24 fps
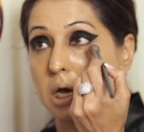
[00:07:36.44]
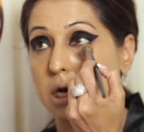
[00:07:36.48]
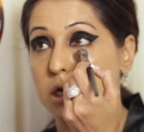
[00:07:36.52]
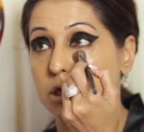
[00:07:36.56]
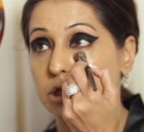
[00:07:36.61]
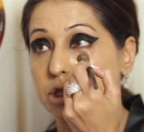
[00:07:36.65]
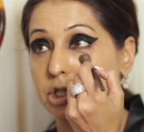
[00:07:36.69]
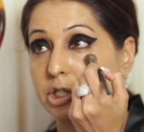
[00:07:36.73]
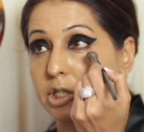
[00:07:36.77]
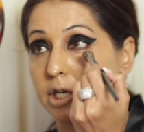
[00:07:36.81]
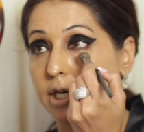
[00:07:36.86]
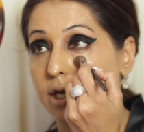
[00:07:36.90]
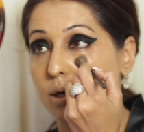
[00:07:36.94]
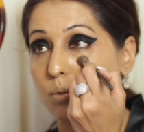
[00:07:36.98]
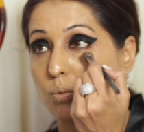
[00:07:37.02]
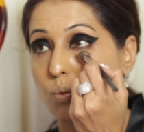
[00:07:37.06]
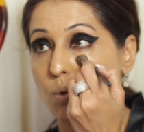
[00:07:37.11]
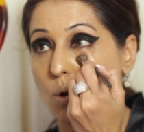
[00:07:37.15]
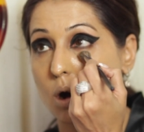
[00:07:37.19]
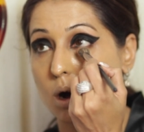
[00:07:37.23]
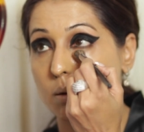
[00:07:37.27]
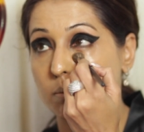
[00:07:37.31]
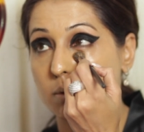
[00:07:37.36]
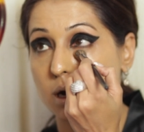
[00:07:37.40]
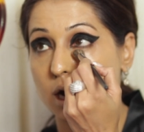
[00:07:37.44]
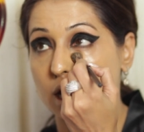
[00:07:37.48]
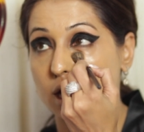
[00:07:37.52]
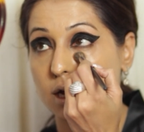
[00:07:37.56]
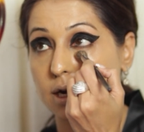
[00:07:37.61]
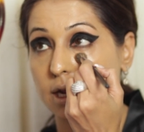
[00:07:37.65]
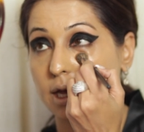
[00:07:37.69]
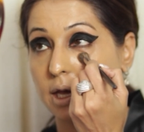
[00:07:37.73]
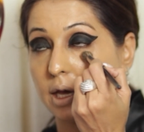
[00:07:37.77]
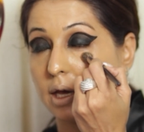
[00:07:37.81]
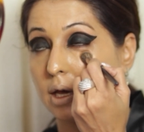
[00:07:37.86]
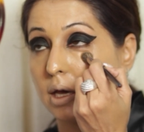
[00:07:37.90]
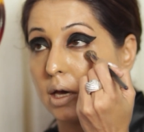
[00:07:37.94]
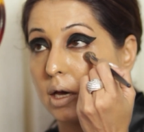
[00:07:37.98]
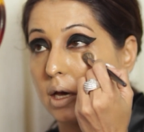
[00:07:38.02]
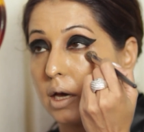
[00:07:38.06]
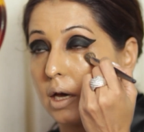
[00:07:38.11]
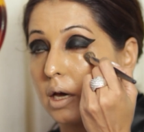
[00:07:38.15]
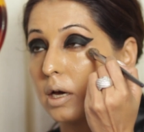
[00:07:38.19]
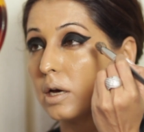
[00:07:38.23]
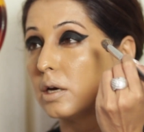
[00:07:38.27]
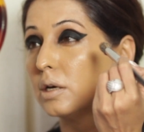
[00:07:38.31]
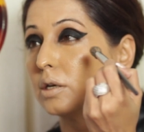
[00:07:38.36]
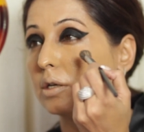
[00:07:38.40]
in shade Warm Honey
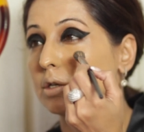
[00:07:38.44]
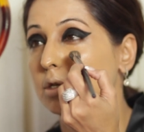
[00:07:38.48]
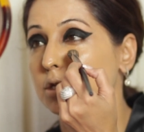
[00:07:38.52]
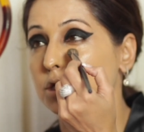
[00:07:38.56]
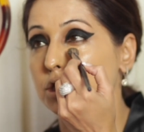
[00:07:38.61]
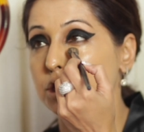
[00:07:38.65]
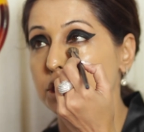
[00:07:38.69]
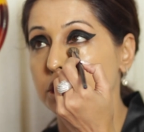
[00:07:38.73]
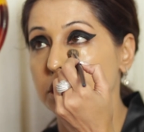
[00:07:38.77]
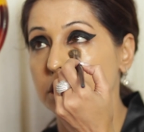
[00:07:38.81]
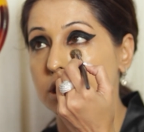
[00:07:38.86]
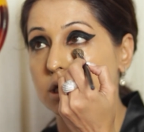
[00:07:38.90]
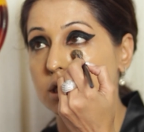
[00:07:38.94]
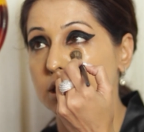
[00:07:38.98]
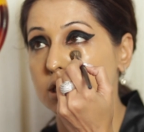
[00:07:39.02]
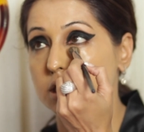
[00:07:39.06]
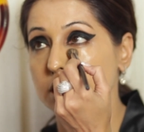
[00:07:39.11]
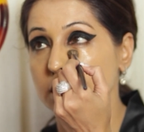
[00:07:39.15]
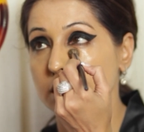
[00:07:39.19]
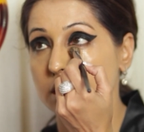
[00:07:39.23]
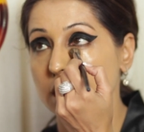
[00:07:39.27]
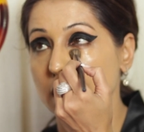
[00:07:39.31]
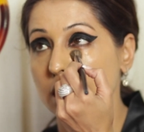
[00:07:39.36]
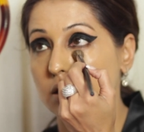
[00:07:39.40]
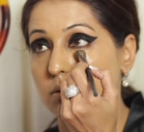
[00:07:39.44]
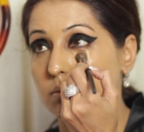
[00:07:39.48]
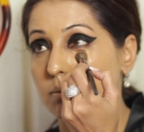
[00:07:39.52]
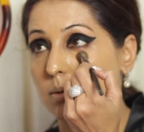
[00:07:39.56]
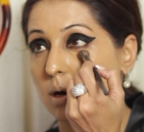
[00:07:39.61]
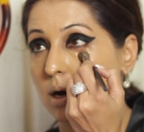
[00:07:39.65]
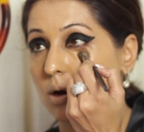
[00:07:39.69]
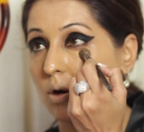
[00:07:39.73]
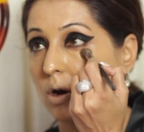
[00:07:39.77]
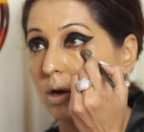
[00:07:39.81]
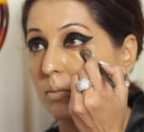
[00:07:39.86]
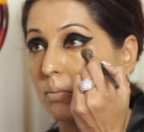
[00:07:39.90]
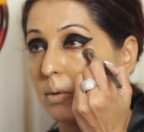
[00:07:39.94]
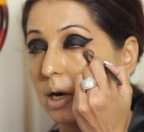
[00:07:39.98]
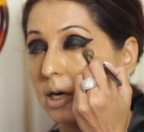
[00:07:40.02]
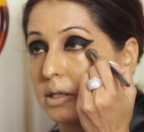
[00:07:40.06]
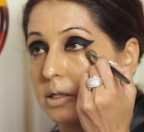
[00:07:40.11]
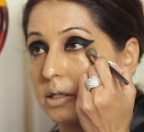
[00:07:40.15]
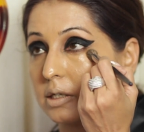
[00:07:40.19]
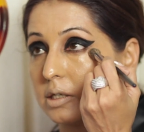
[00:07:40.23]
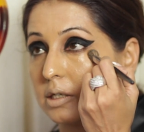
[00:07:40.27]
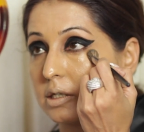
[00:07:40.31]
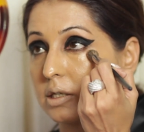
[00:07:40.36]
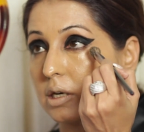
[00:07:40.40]
just around on my
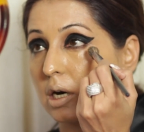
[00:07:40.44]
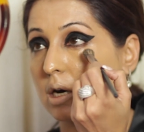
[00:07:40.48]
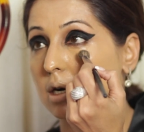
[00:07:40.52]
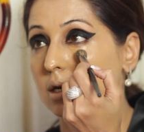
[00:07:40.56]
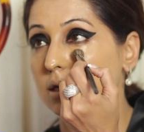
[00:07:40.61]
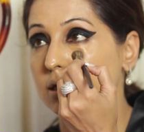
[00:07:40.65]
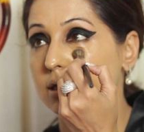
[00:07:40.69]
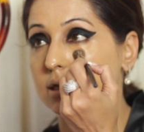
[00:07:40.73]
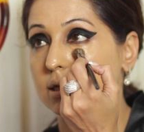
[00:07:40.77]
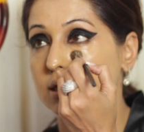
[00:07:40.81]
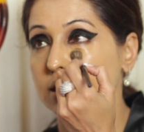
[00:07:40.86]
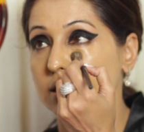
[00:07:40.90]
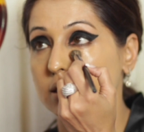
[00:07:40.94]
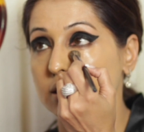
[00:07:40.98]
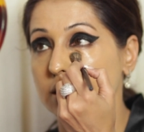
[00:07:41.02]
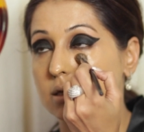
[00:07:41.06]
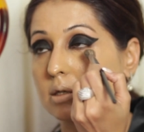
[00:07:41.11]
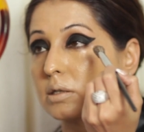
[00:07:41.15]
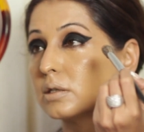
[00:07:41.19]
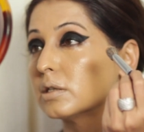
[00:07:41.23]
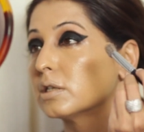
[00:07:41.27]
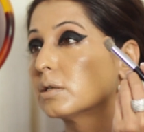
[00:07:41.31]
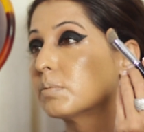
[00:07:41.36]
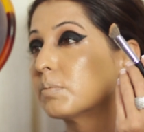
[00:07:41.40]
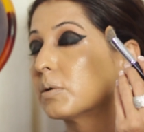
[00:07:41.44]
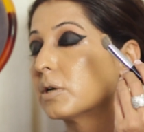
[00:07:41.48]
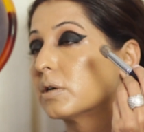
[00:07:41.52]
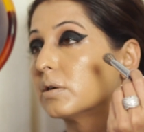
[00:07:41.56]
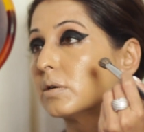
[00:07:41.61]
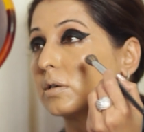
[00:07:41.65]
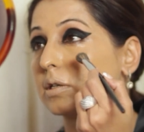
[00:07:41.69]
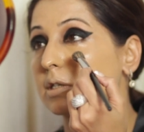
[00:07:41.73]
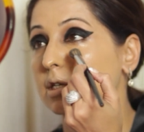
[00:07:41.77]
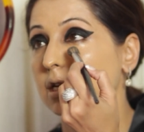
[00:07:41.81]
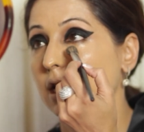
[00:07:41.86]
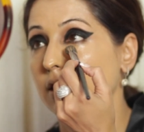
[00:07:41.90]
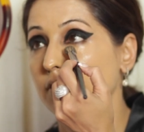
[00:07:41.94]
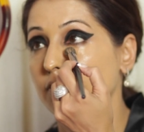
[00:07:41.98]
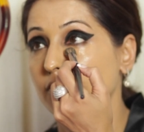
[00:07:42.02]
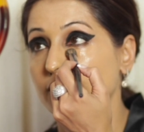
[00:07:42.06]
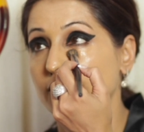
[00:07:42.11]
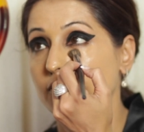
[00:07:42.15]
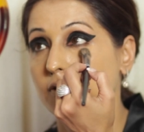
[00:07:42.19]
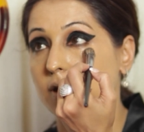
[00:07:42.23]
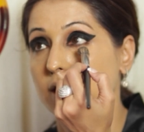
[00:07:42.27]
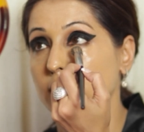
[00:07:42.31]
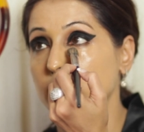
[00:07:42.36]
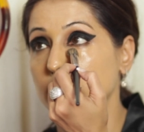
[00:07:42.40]
dark circles because I
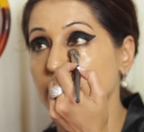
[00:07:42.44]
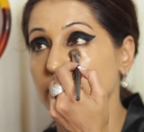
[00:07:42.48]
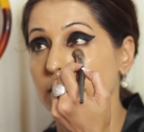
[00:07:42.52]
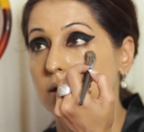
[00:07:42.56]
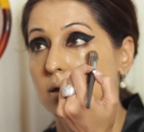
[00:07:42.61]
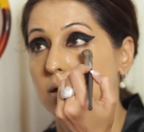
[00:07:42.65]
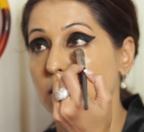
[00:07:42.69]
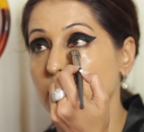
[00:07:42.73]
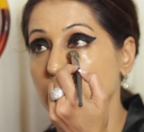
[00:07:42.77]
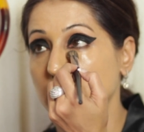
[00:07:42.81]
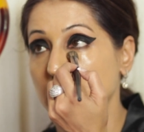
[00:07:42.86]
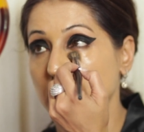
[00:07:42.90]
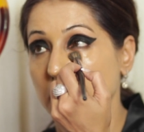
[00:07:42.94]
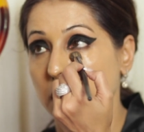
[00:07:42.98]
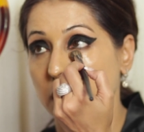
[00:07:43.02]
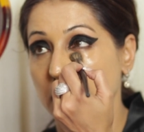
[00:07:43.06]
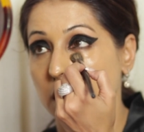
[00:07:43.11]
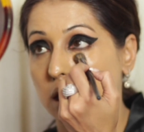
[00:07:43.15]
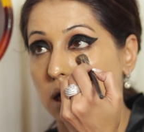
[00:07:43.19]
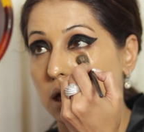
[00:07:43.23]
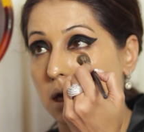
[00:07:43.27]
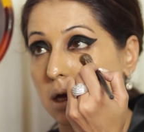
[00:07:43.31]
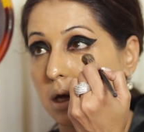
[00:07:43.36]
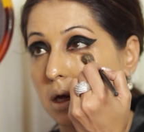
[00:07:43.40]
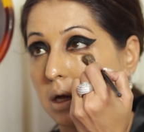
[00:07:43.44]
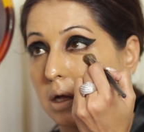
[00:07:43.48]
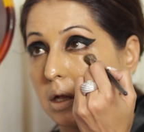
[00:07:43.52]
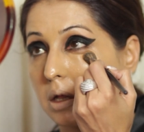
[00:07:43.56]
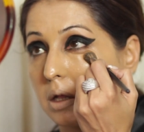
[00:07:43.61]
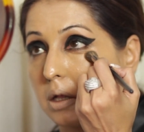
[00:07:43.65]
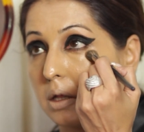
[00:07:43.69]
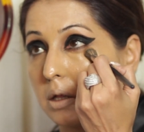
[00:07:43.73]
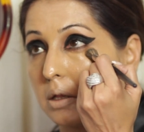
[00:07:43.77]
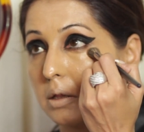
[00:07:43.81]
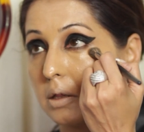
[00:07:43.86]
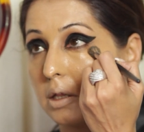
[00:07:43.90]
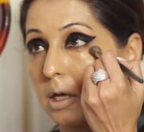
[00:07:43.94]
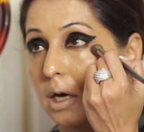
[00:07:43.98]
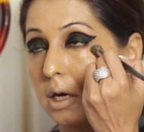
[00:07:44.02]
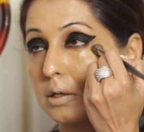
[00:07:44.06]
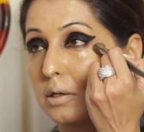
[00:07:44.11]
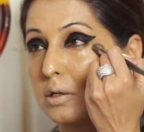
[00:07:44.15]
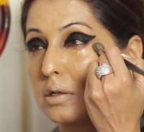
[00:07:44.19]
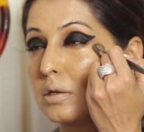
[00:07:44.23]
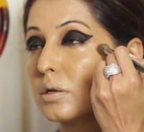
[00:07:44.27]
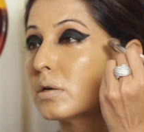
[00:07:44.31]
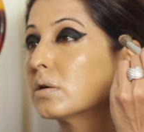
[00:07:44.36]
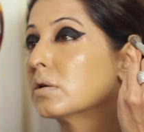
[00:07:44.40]
feel
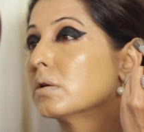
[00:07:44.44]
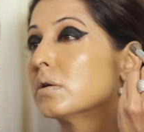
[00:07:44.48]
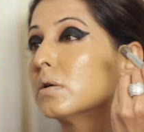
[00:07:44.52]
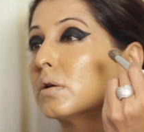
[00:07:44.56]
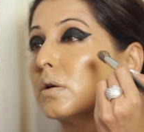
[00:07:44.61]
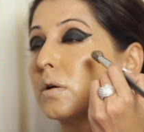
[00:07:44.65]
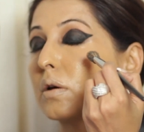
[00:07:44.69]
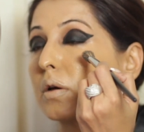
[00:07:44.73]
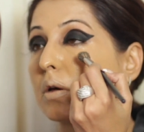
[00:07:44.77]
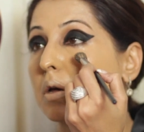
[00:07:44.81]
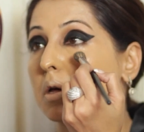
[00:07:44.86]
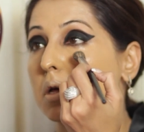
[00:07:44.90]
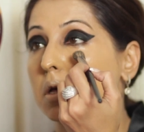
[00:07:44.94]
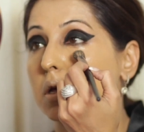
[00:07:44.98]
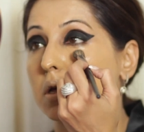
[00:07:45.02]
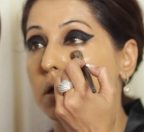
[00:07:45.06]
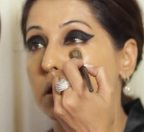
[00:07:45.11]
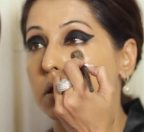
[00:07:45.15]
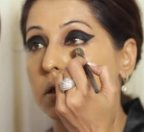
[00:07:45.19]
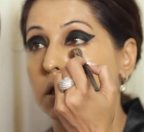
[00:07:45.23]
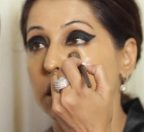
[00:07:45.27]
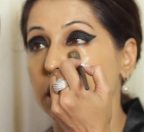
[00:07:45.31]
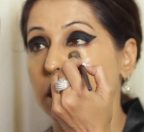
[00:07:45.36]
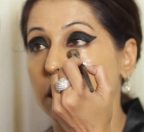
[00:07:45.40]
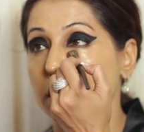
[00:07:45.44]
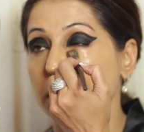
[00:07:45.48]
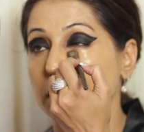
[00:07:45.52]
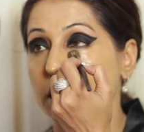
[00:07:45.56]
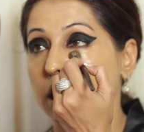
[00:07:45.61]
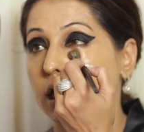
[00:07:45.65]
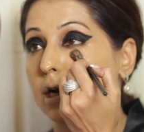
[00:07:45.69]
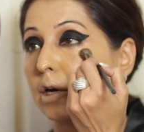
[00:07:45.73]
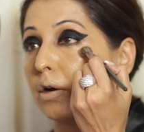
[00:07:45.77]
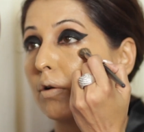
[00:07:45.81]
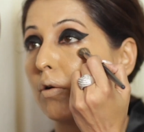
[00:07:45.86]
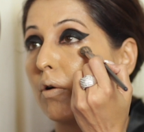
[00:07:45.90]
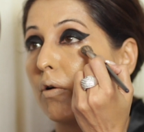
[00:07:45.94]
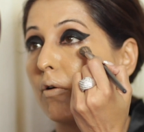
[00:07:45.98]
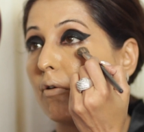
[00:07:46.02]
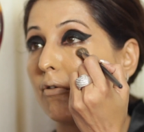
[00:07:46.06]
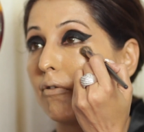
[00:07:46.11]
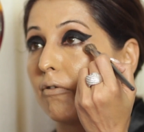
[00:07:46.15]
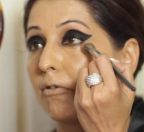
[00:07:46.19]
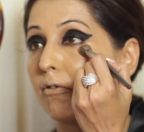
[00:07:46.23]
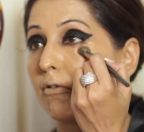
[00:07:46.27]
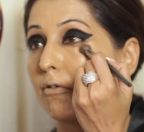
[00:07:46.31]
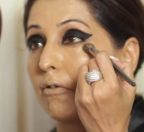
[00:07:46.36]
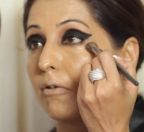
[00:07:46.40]
that they are kind of